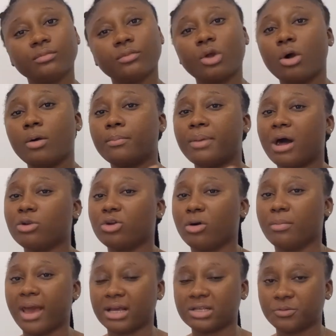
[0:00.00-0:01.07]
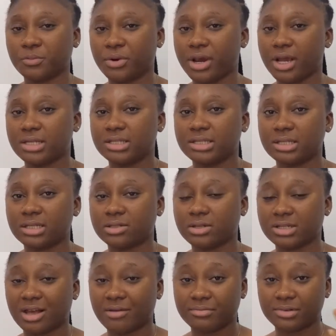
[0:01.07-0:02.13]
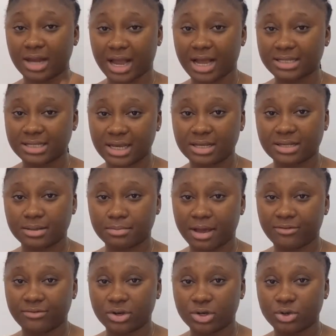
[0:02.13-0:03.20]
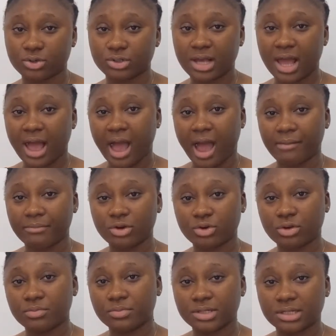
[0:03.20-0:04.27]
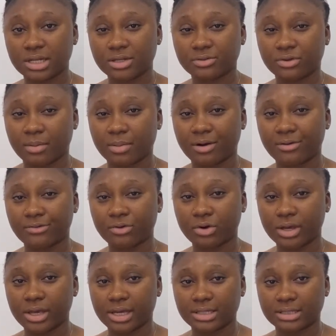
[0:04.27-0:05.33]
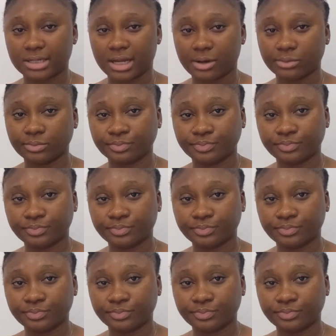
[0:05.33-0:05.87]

compound all my experiences because i like i said in my videos i've been doing business for about four years now